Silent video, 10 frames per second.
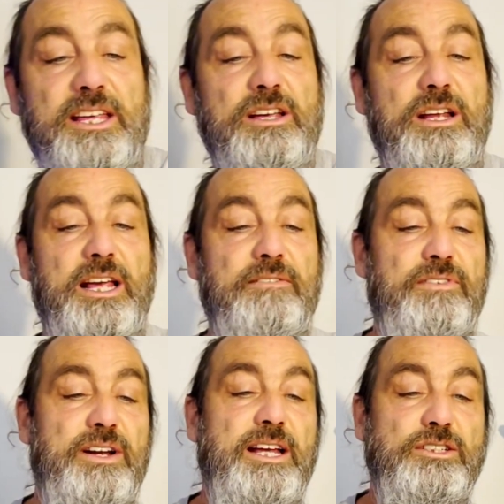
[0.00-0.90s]
going to get
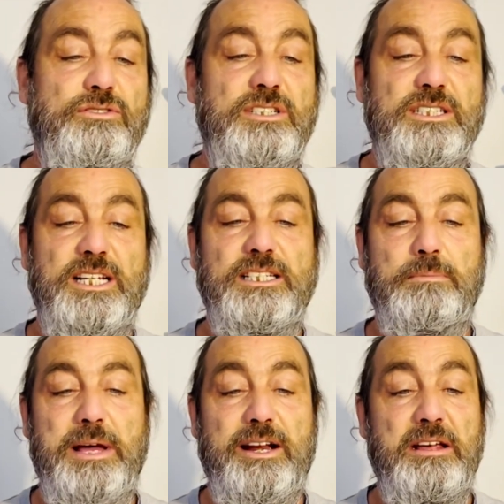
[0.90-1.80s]
financial success
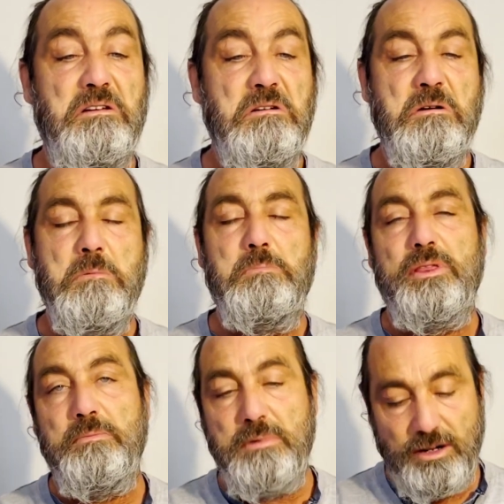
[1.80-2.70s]
about it, but
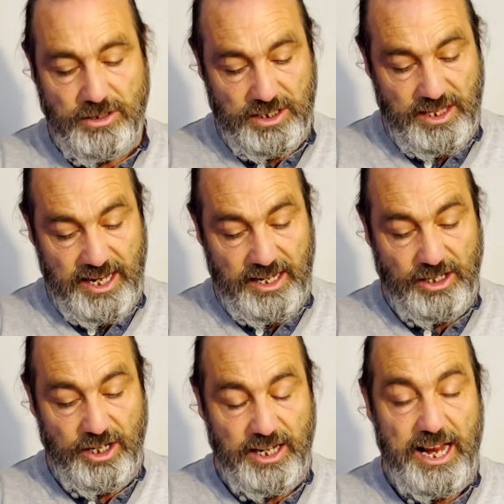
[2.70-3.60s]
the most thing you're
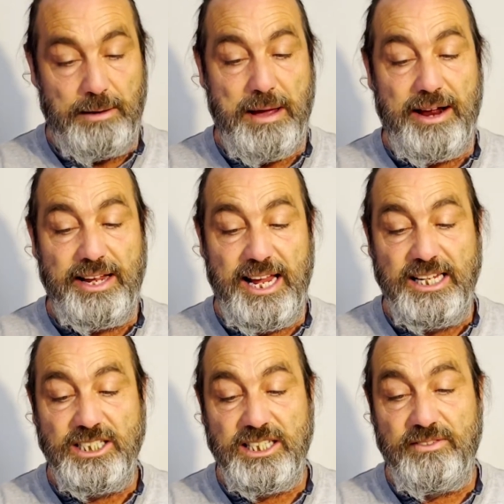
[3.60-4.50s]
going to get about it
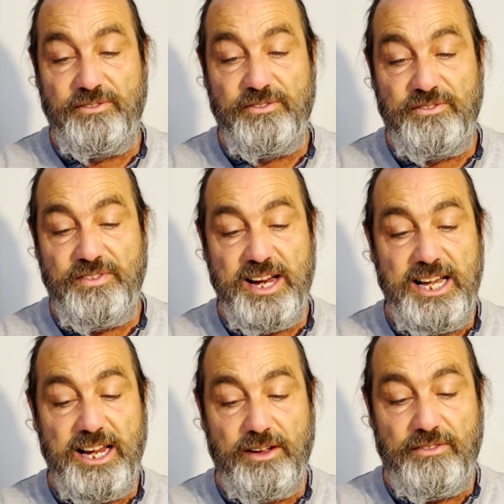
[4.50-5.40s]
is
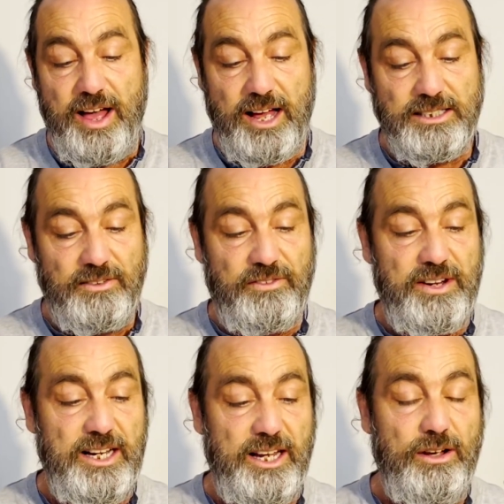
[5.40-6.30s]
utter
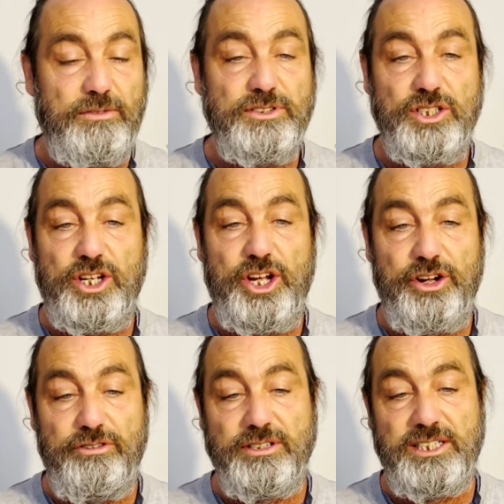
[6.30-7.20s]
feeling of
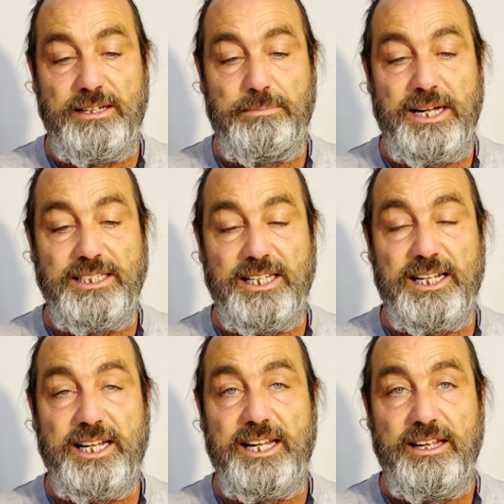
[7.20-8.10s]
security,
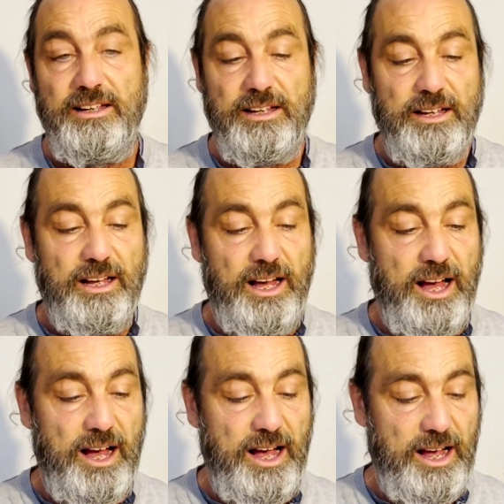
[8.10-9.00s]
basically.
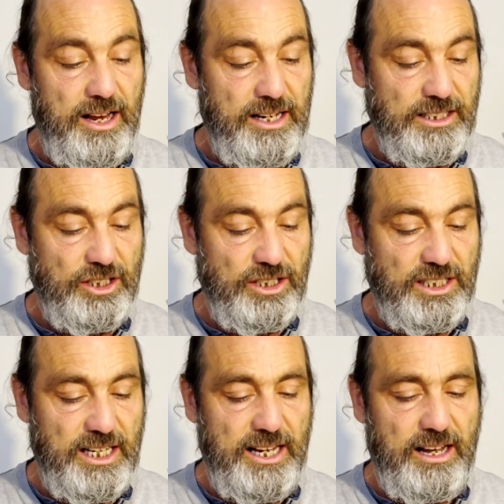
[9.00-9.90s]
Let's just
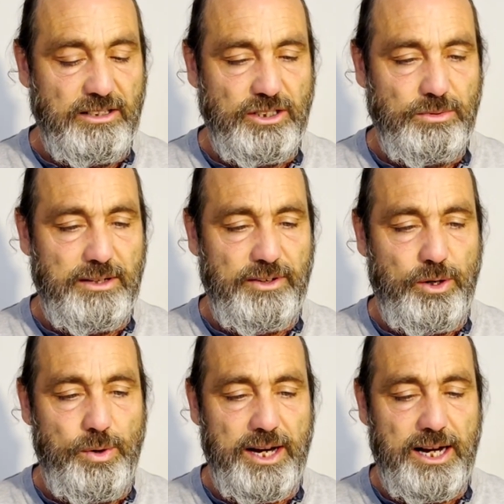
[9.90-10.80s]
see. I just want to have a
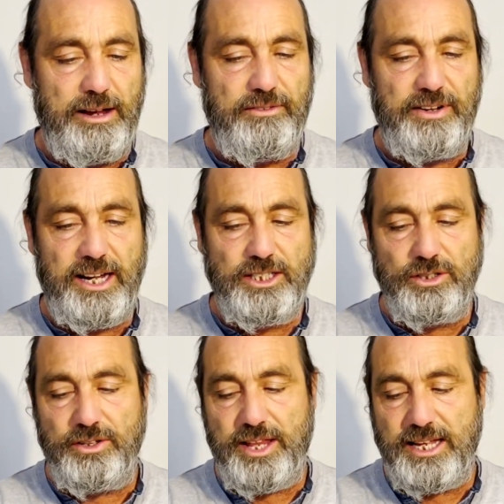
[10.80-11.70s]
quick clarification
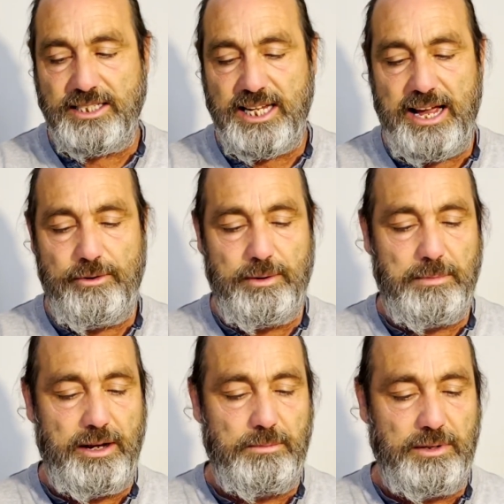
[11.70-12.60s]
on that tower
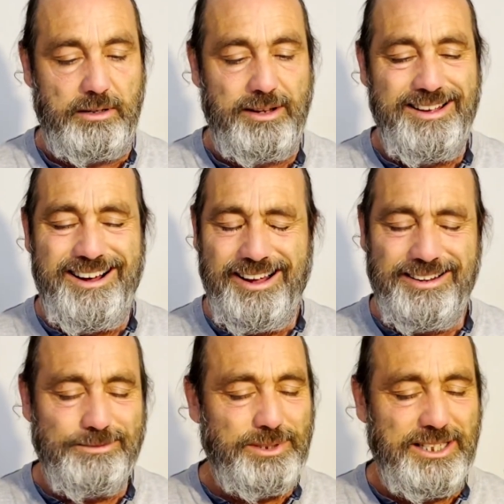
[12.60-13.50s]
moment. I
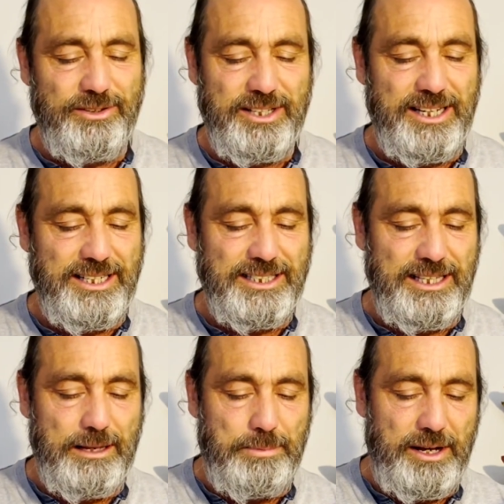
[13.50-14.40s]
can still think it's
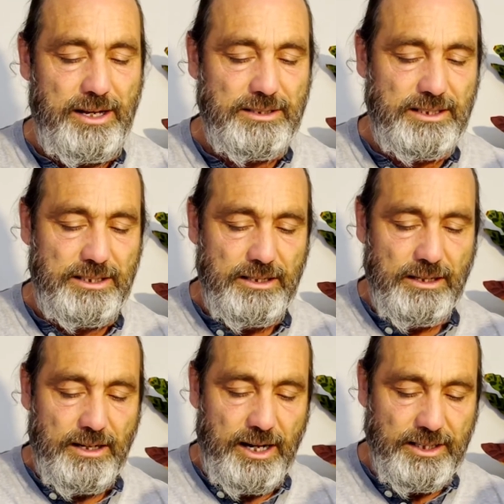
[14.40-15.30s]
in the past.
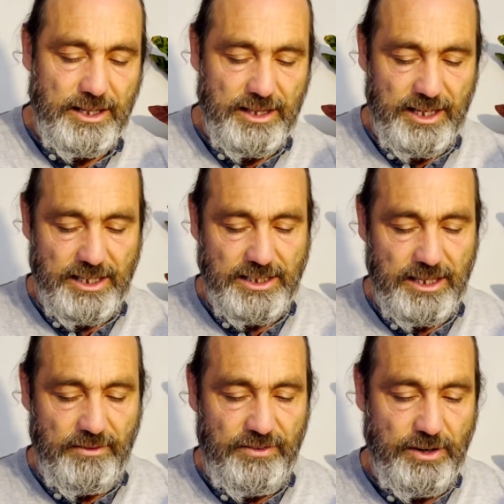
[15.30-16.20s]
I don't think it's in
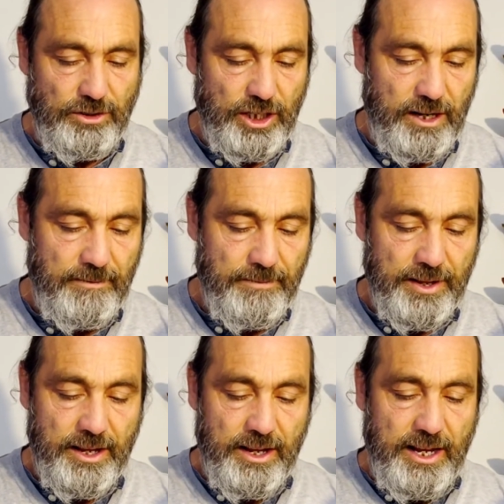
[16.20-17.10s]
the future.
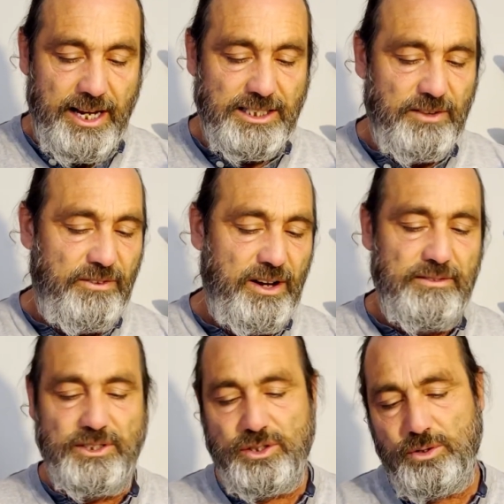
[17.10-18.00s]
It's the
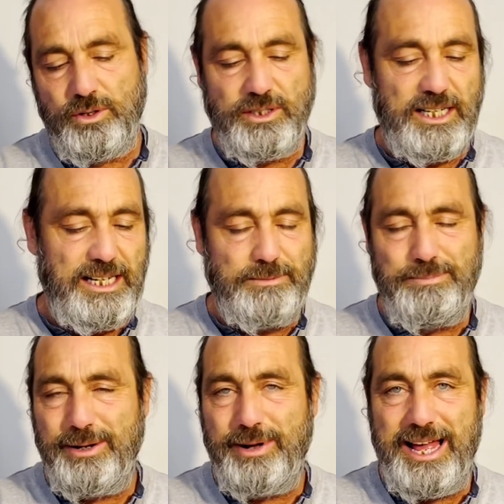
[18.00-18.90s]
Five of Swords. It's
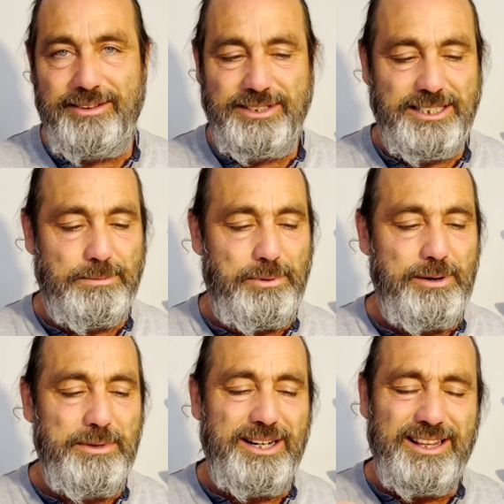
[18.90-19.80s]
built out of
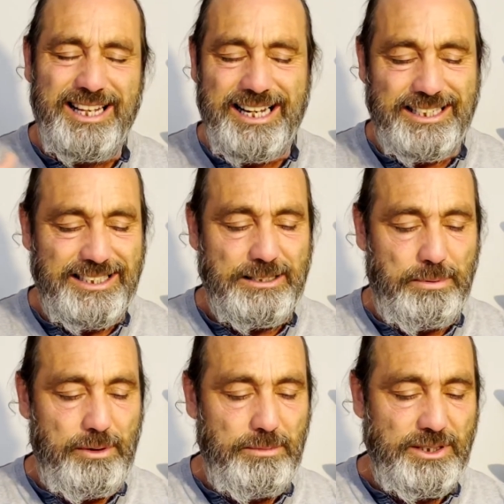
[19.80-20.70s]
disappointment. And I think that
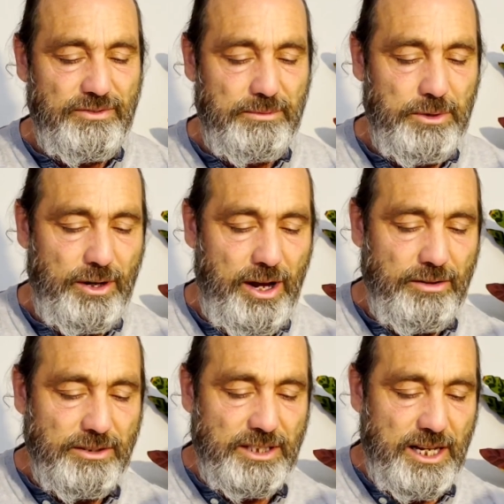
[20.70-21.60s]
disappointment's from your
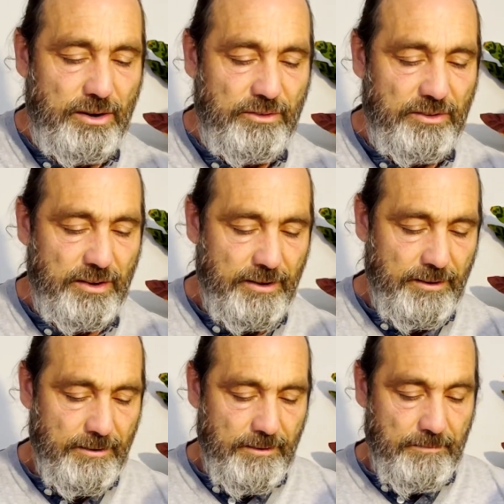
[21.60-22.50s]
own self.
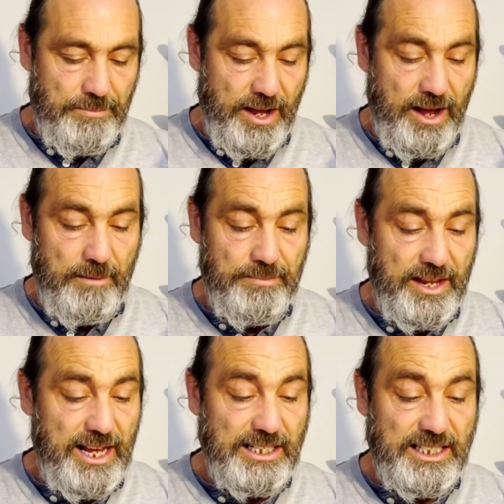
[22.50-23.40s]

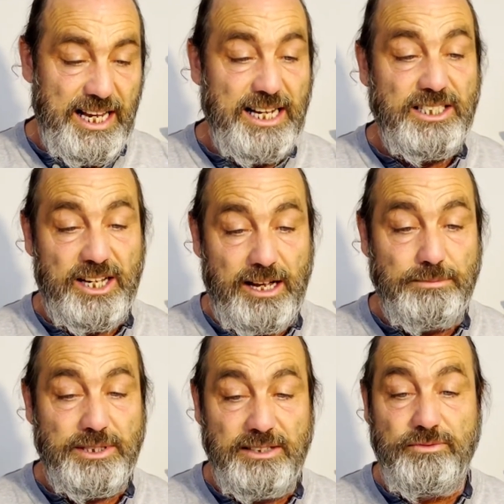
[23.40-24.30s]
It's the Ace of
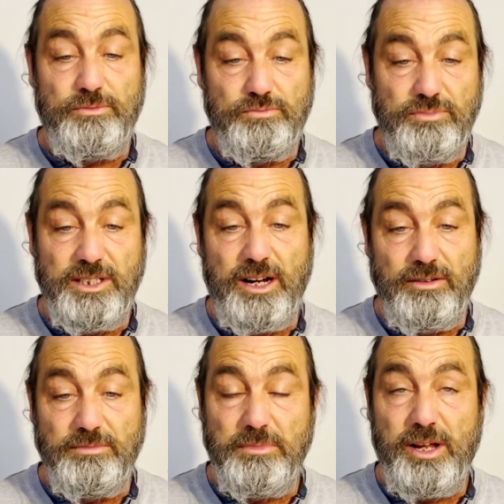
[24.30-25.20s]
Cups. You know,
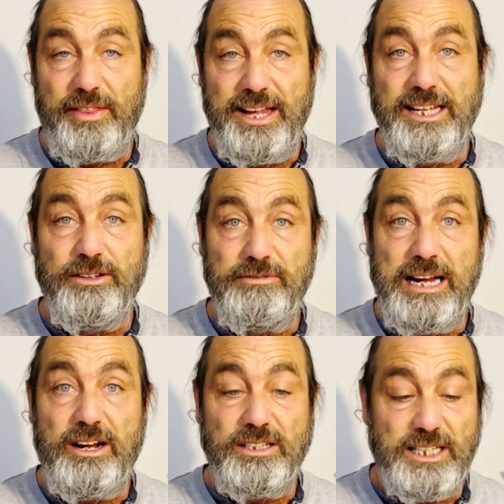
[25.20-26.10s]
I think the
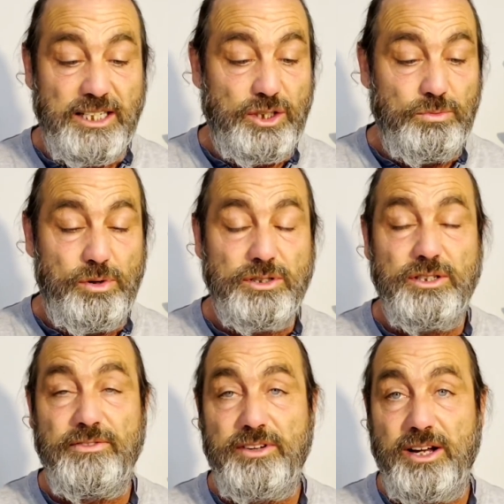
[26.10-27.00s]
realization was
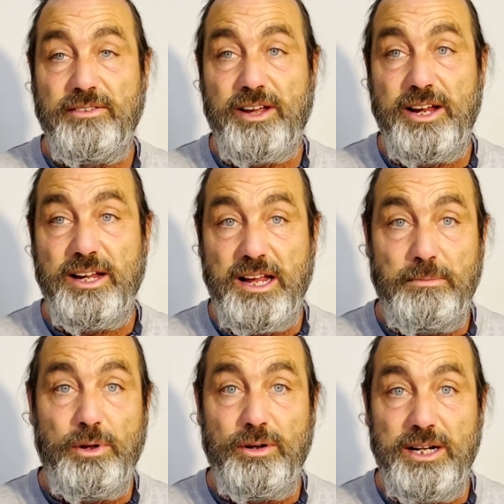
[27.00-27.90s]
of kind of going,
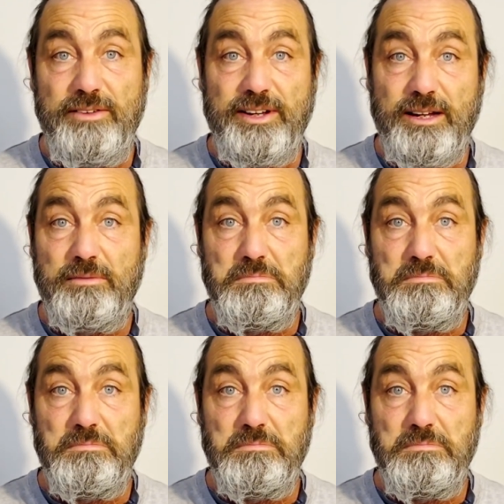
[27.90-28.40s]
I'm not living